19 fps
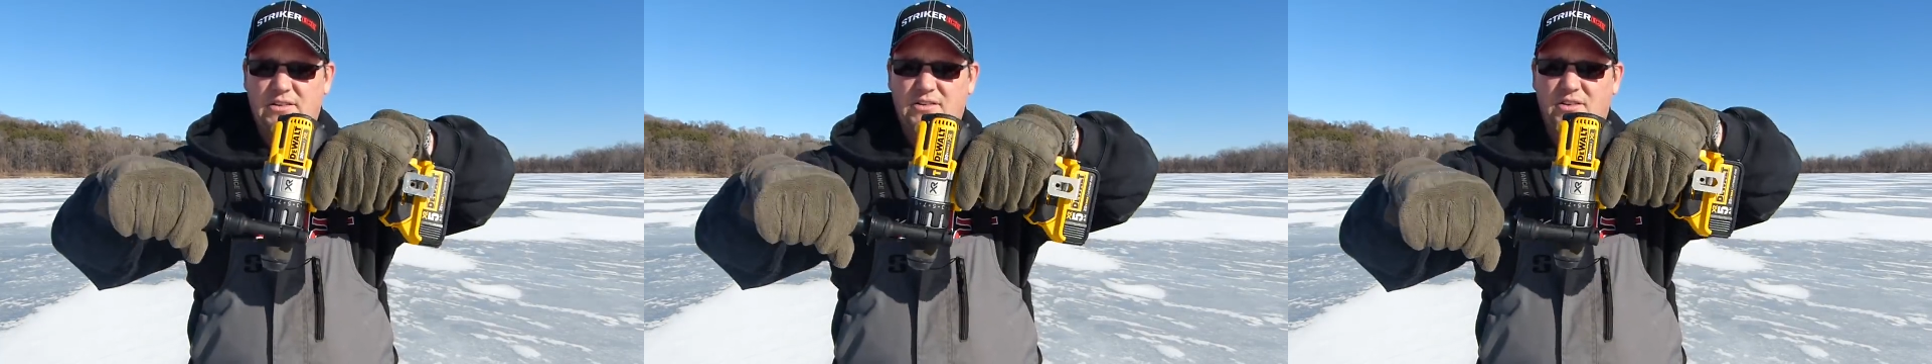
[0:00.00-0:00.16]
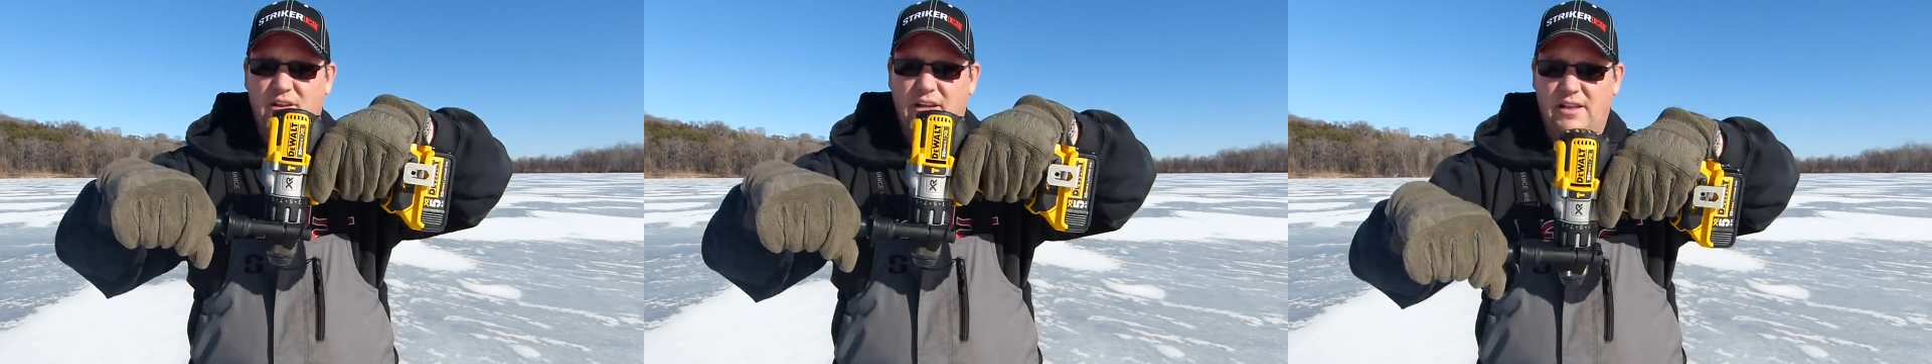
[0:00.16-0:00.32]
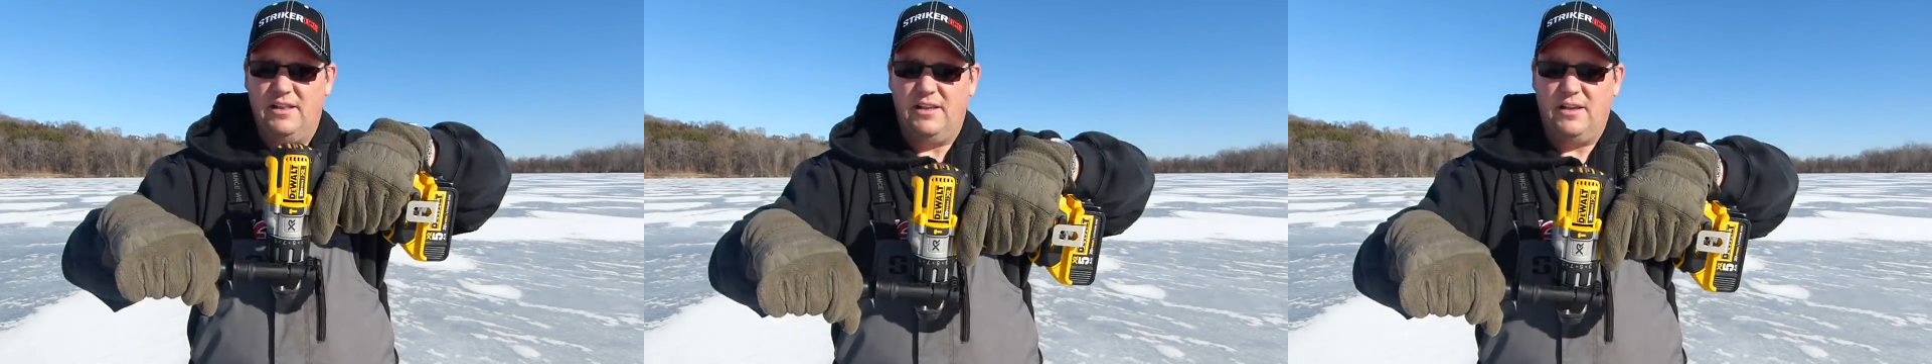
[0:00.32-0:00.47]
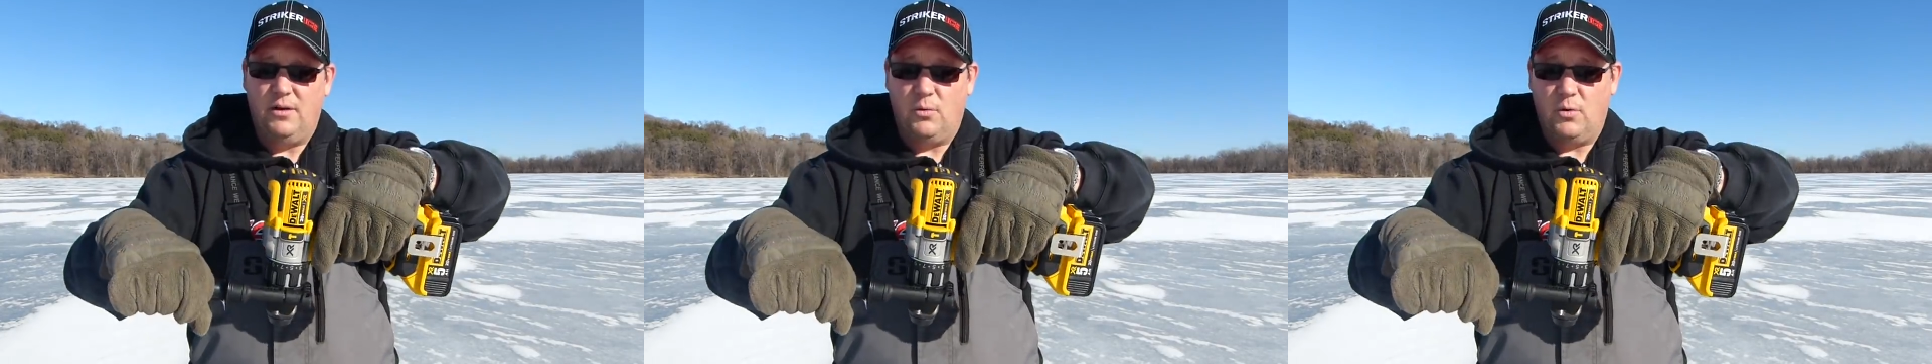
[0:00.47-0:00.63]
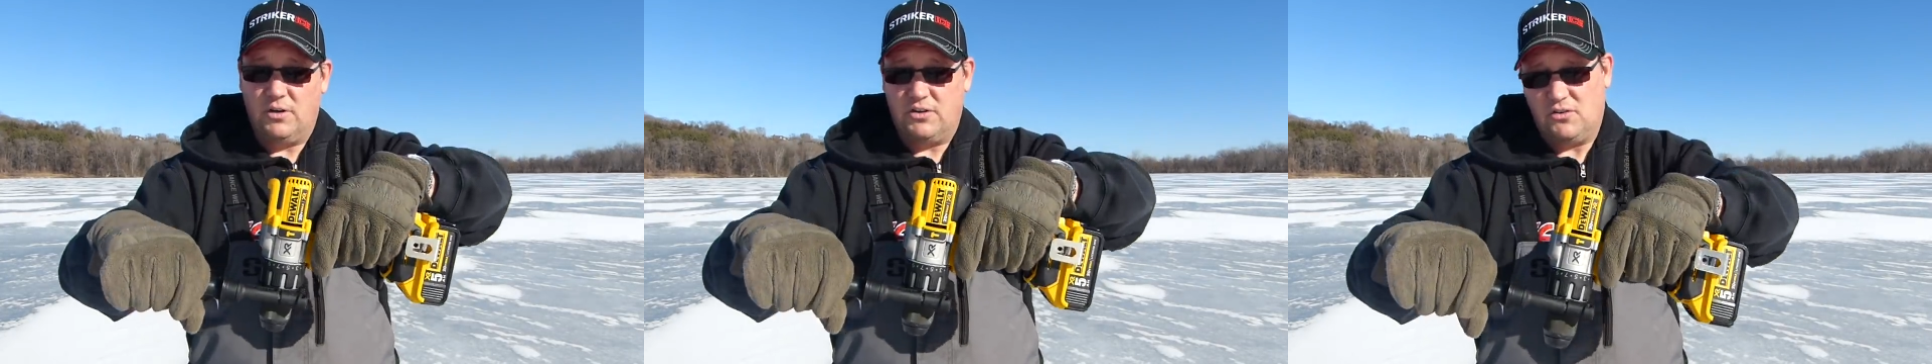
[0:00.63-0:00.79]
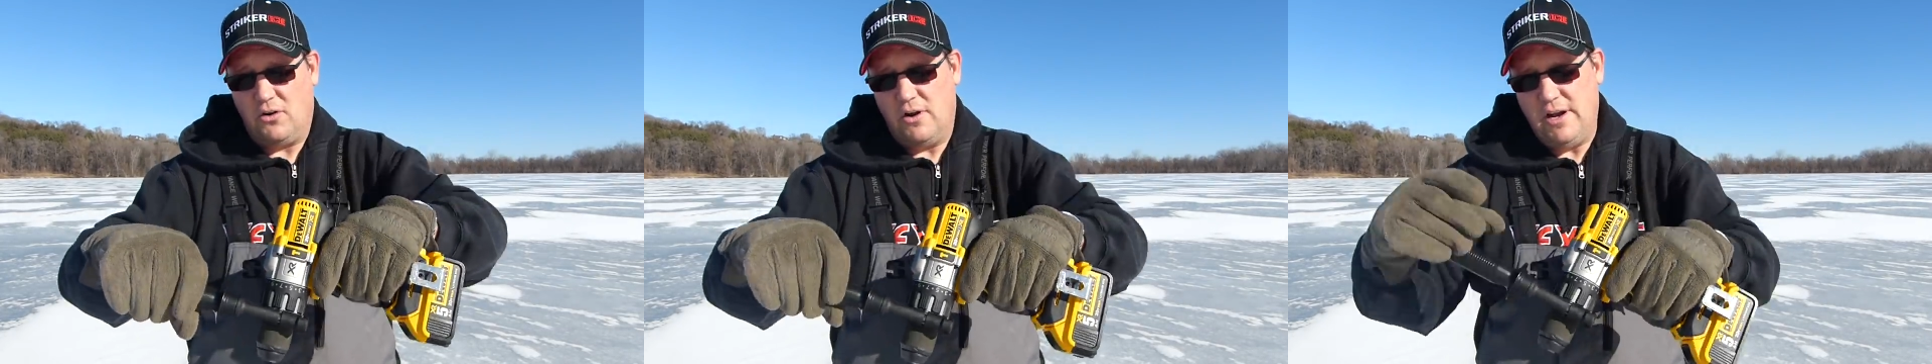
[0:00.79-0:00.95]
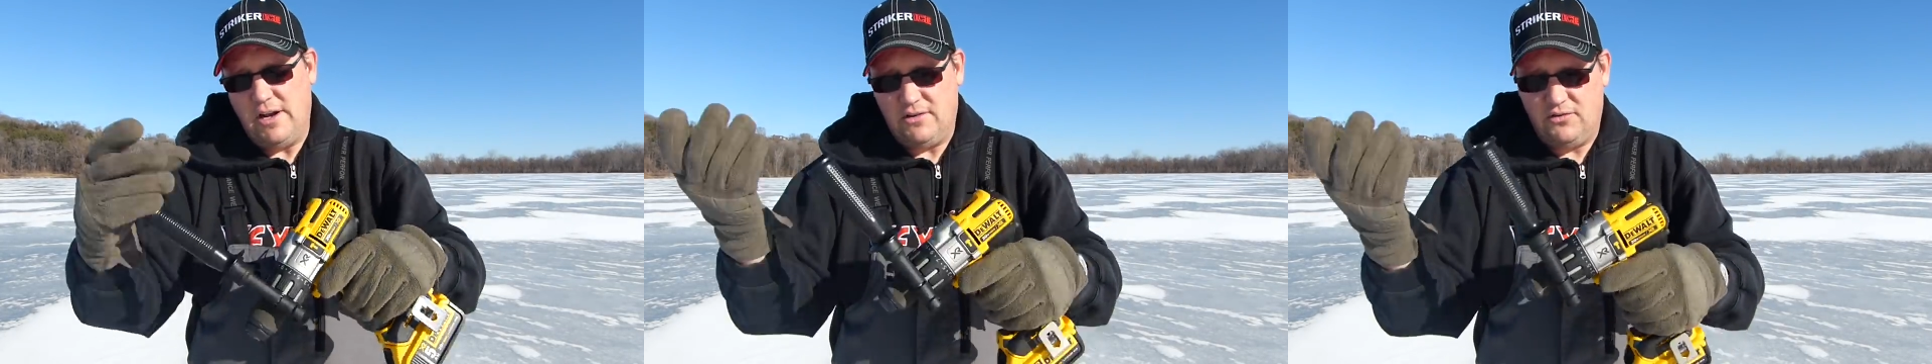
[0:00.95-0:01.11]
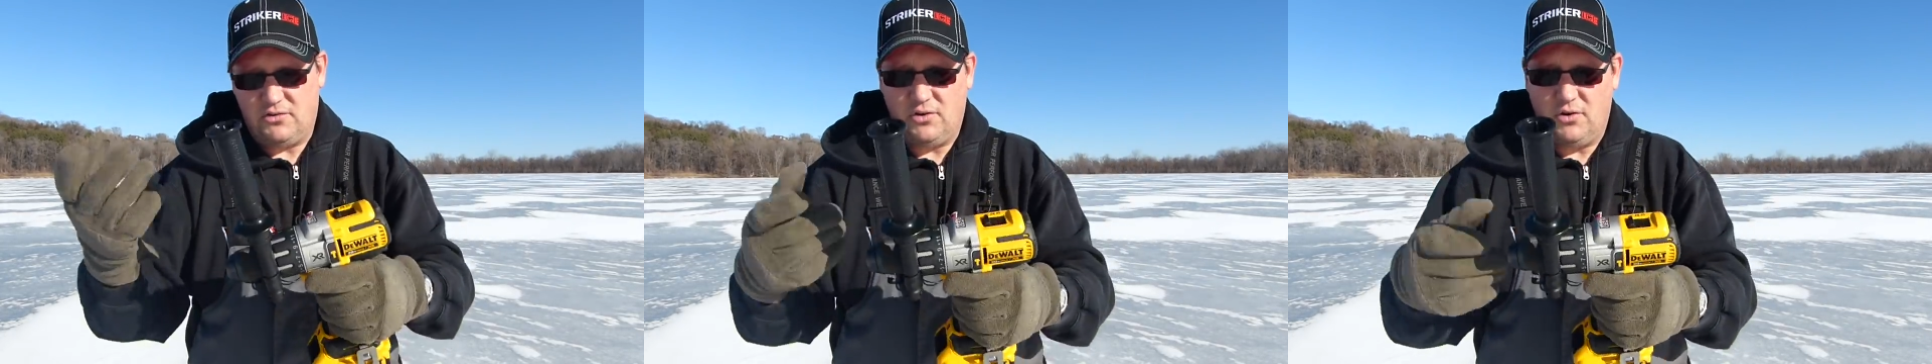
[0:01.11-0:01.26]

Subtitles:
this lately, and it works great.